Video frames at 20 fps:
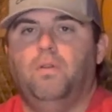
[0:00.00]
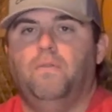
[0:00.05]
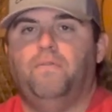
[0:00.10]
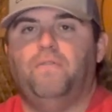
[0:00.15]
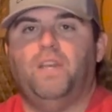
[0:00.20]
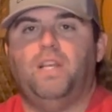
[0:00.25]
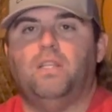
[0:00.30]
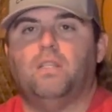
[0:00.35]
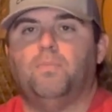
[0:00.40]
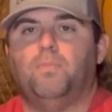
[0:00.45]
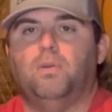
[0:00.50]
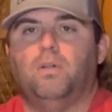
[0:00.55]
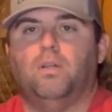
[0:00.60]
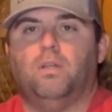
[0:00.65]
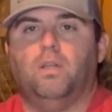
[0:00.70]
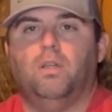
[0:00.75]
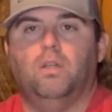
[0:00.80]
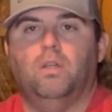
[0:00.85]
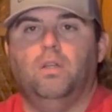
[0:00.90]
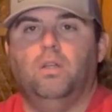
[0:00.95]
Facebook,
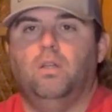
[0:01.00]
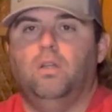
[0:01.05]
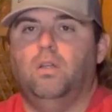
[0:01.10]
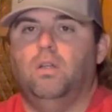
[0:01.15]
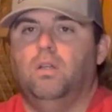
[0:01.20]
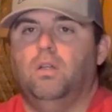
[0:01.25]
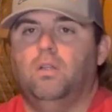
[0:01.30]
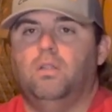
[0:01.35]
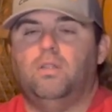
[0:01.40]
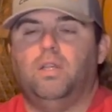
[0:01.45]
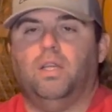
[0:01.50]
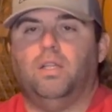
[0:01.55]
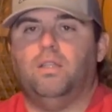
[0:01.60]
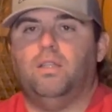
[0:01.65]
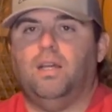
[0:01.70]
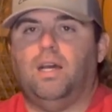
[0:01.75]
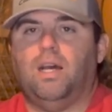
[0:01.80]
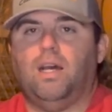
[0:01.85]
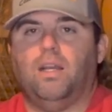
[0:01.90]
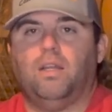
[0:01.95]

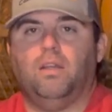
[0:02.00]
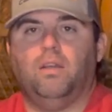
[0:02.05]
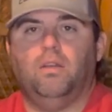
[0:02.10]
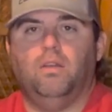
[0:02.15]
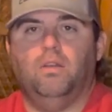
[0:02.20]
TikTok,